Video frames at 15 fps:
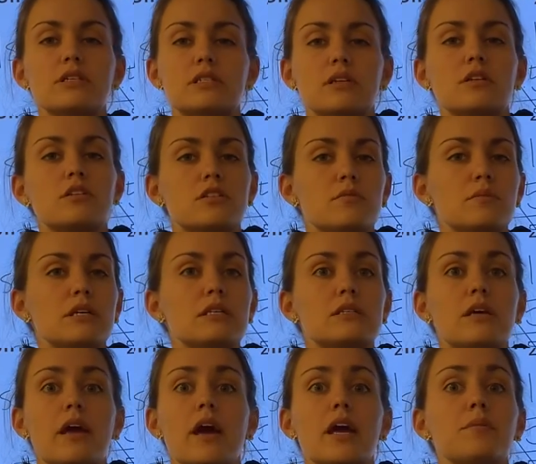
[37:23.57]
send it to me, and
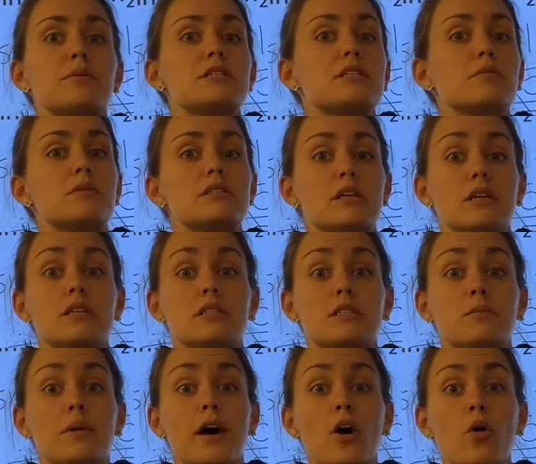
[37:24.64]
say, hey, Miss Simmons, I need
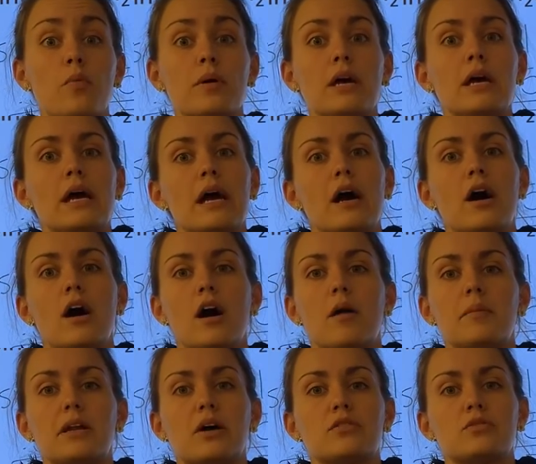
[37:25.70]
some help,
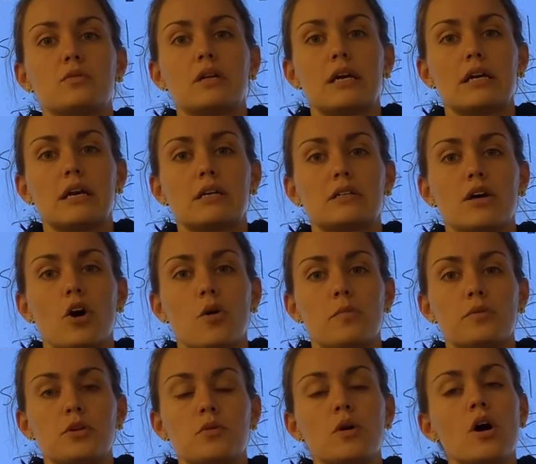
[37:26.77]
and I'll do what I can to help
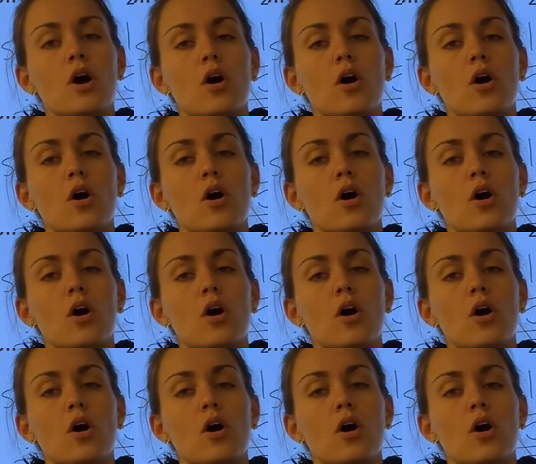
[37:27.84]
you.